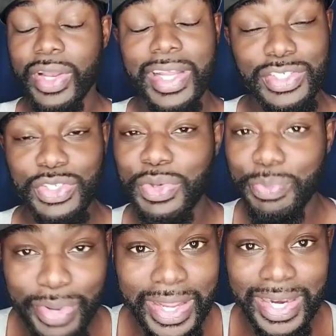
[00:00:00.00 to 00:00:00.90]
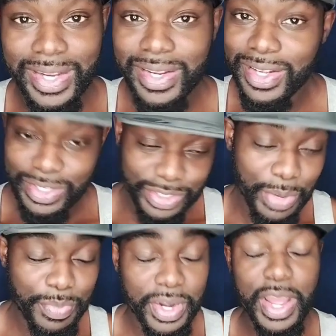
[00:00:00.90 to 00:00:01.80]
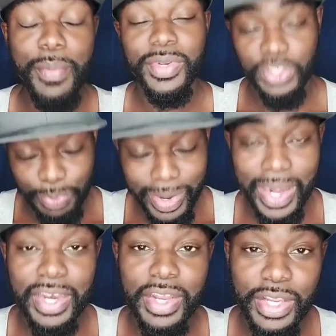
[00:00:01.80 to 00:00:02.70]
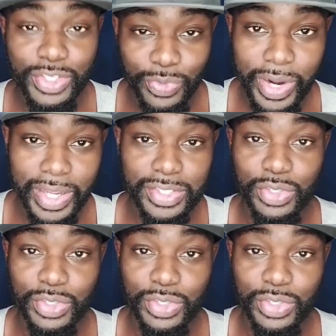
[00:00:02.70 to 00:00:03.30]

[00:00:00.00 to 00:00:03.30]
unless you're competing or something like that, but your body needs rest.